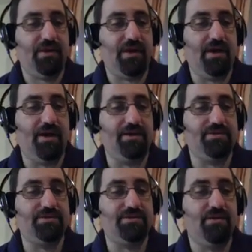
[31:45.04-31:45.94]

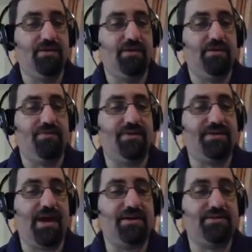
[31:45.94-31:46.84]
And the
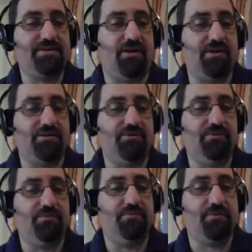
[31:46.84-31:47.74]
data
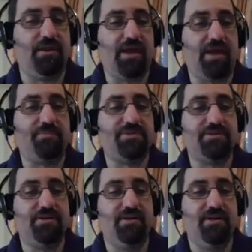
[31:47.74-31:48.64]
toggle
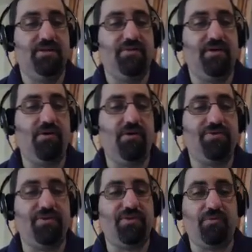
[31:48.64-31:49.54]
collapse, the only
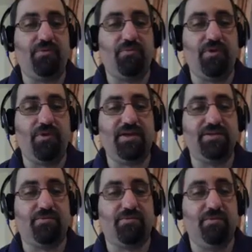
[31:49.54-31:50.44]
thing that we really
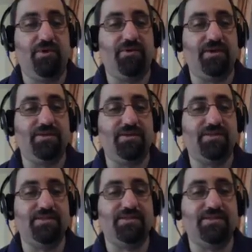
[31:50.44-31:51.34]
need to worry about is
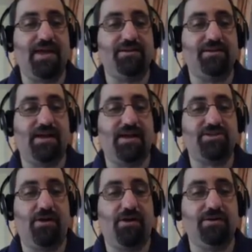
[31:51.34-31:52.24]
this
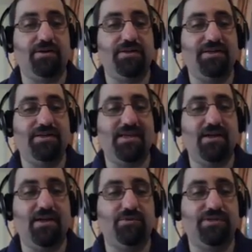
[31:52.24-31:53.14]
data-target is
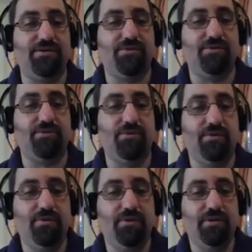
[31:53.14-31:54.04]
equal to
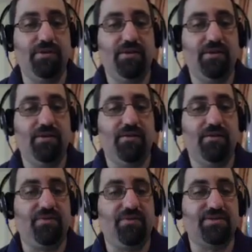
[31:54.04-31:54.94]

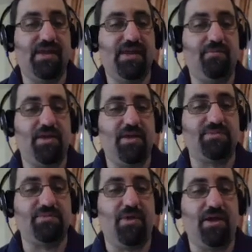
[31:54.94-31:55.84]
the same as
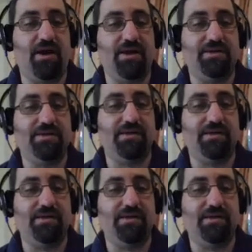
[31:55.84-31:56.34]
my ID.